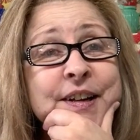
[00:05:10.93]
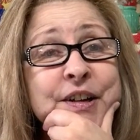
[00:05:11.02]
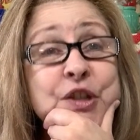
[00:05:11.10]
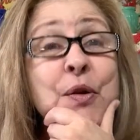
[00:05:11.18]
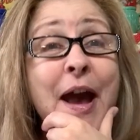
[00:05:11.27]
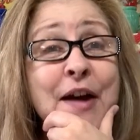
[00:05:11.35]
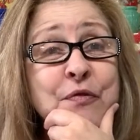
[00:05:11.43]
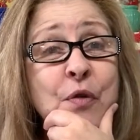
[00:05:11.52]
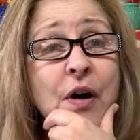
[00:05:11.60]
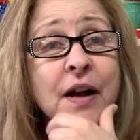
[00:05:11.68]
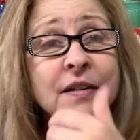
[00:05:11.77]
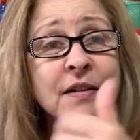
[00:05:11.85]
You have
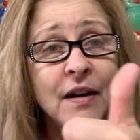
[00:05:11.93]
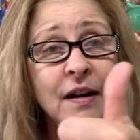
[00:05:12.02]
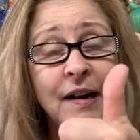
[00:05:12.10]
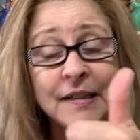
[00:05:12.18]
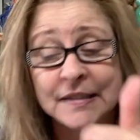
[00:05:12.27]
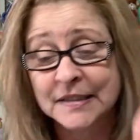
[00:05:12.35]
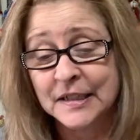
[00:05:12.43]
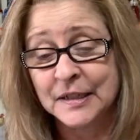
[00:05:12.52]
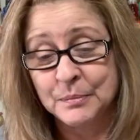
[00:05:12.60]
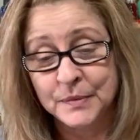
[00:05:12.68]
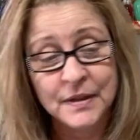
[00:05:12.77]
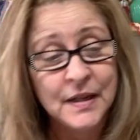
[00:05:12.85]
one?
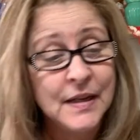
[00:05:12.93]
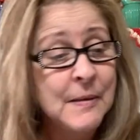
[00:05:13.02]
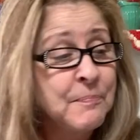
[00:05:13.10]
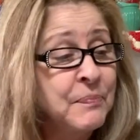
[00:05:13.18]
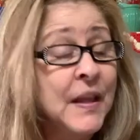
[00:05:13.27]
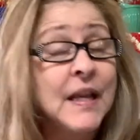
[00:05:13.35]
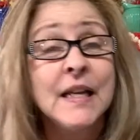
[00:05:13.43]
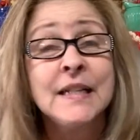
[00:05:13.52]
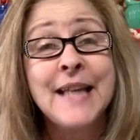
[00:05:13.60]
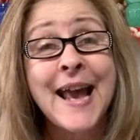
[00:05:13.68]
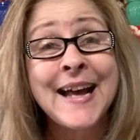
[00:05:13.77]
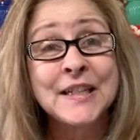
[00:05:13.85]
Awesome.
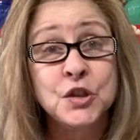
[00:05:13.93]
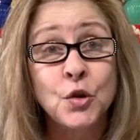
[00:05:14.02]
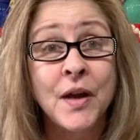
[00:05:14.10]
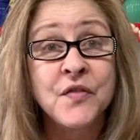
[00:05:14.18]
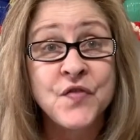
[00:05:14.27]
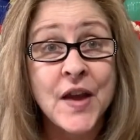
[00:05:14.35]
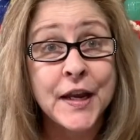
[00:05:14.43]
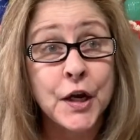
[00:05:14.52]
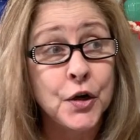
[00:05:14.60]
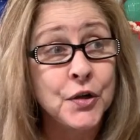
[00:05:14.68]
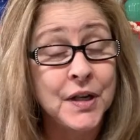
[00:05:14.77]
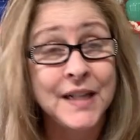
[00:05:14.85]
Yeah, so I
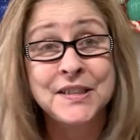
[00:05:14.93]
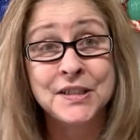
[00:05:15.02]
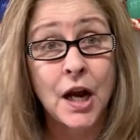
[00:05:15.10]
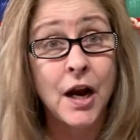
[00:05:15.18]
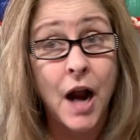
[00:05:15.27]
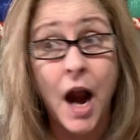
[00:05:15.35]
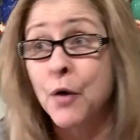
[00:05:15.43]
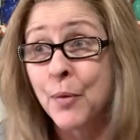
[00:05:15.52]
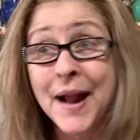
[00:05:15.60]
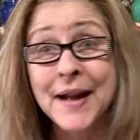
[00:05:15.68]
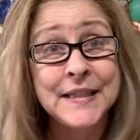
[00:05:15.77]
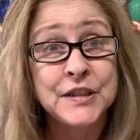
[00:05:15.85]
figured it's uh,
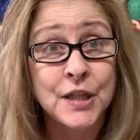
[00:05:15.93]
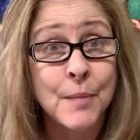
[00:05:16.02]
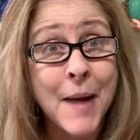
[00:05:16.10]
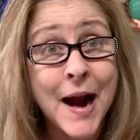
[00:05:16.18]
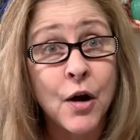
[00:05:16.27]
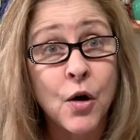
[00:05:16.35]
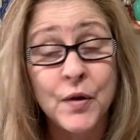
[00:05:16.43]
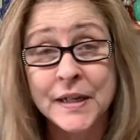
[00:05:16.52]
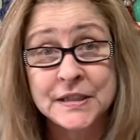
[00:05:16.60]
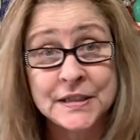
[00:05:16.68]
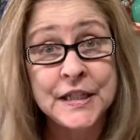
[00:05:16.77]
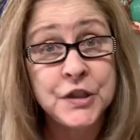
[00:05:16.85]
already tomorrow
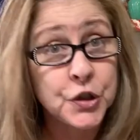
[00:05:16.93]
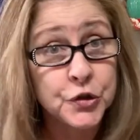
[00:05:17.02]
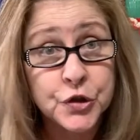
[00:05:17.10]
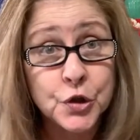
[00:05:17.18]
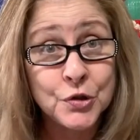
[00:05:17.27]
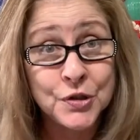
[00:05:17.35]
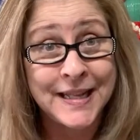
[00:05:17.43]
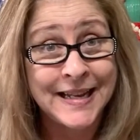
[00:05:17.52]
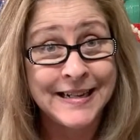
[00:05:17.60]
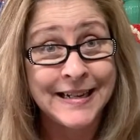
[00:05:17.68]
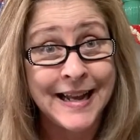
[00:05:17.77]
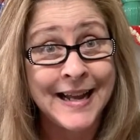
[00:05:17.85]
is Senior Tuesday
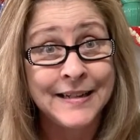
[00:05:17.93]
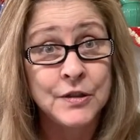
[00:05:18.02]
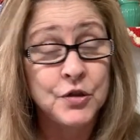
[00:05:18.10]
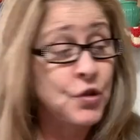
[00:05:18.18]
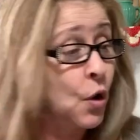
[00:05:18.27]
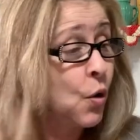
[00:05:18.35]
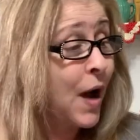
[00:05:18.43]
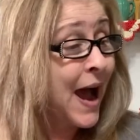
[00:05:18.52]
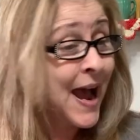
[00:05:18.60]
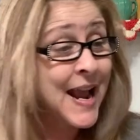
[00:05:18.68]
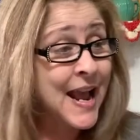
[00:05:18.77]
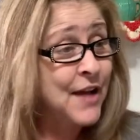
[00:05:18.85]
again. So
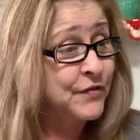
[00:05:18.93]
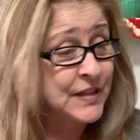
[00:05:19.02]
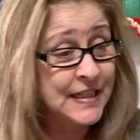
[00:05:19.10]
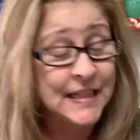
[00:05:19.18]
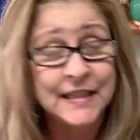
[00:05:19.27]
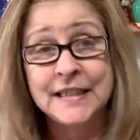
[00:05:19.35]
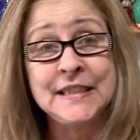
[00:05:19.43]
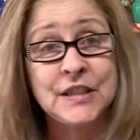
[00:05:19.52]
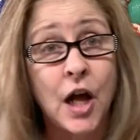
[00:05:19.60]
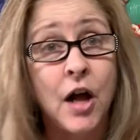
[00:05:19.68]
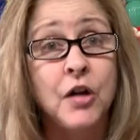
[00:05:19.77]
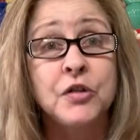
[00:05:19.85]
I have to get these
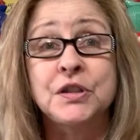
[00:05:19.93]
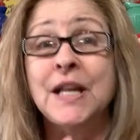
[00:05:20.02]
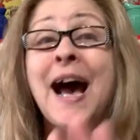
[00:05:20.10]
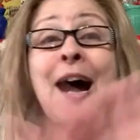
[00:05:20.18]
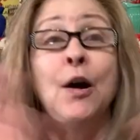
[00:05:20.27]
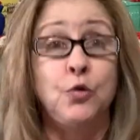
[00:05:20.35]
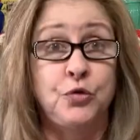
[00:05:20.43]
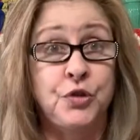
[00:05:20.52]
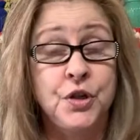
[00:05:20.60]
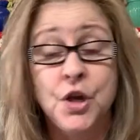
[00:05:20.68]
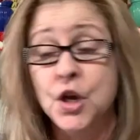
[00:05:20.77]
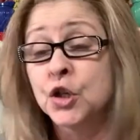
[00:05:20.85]
hauls out.
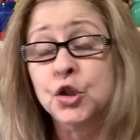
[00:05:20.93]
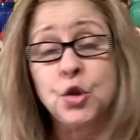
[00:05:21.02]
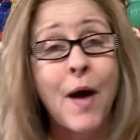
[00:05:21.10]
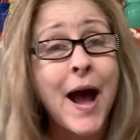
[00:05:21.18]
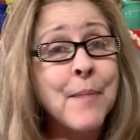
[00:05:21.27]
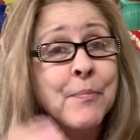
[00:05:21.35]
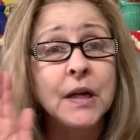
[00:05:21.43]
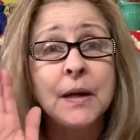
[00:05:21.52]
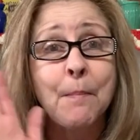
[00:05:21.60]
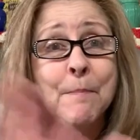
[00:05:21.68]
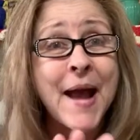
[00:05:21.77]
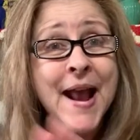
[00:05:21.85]
So I'm going to
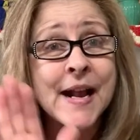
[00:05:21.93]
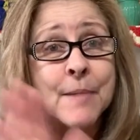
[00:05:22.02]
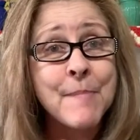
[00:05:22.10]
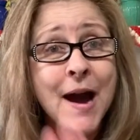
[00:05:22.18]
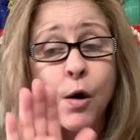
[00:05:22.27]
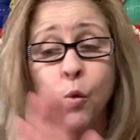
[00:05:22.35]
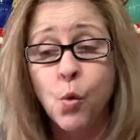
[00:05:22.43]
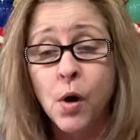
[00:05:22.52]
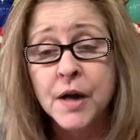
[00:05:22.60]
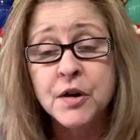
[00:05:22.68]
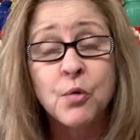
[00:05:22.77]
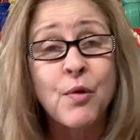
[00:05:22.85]
bang them out
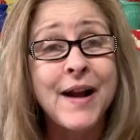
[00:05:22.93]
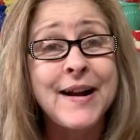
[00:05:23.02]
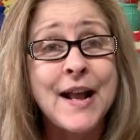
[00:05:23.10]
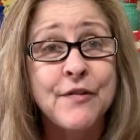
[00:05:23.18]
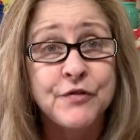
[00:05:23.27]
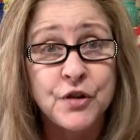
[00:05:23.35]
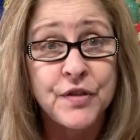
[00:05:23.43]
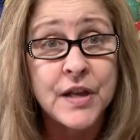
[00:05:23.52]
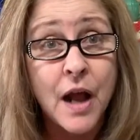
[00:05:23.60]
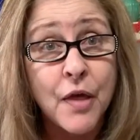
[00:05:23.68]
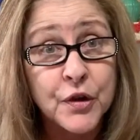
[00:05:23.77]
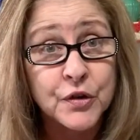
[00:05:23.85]
one right after the
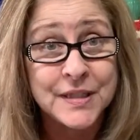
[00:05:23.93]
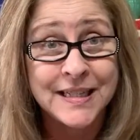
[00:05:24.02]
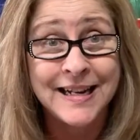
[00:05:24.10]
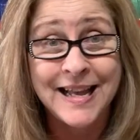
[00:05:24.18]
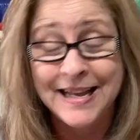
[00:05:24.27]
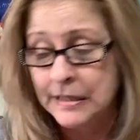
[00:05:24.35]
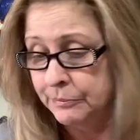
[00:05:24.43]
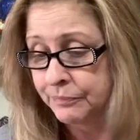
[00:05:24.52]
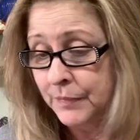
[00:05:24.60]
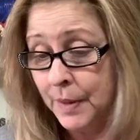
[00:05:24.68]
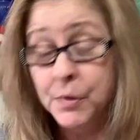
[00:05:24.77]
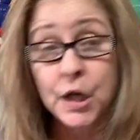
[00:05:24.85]
other today.
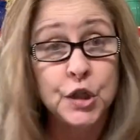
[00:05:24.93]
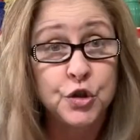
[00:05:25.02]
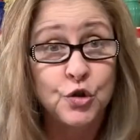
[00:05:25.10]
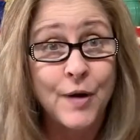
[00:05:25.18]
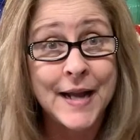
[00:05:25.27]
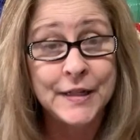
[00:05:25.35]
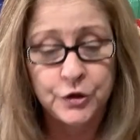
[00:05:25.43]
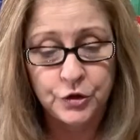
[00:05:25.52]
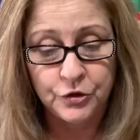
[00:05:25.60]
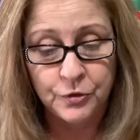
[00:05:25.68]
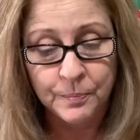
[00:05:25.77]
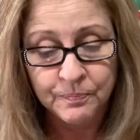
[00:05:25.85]
I'm going to try
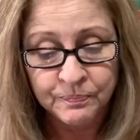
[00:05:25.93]
to.